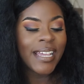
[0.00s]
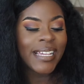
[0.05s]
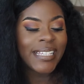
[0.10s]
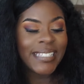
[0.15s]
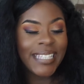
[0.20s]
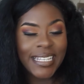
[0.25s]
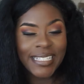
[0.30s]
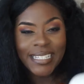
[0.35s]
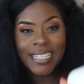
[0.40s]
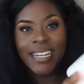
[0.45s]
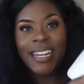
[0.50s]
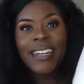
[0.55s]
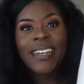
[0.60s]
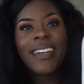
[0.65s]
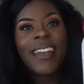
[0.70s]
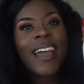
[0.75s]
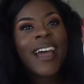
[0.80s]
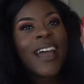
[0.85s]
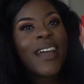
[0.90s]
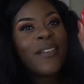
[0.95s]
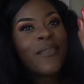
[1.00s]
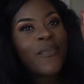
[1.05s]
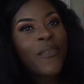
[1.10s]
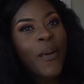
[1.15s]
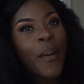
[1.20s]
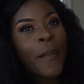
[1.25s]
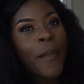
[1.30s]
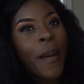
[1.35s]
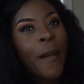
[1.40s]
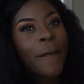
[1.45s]
$16.99
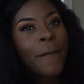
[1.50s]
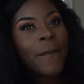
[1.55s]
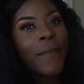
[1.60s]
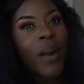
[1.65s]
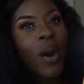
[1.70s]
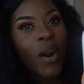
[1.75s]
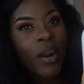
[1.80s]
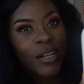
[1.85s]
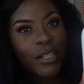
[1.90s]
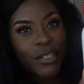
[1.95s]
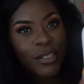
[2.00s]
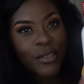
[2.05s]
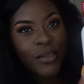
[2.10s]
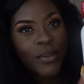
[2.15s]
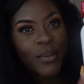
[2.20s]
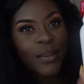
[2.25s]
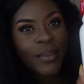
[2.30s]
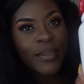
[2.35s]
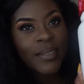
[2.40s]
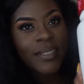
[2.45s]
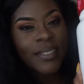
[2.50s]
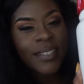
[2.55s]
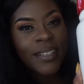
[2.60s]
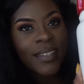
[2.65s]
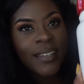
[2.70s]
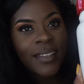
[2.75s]
from Marshall's.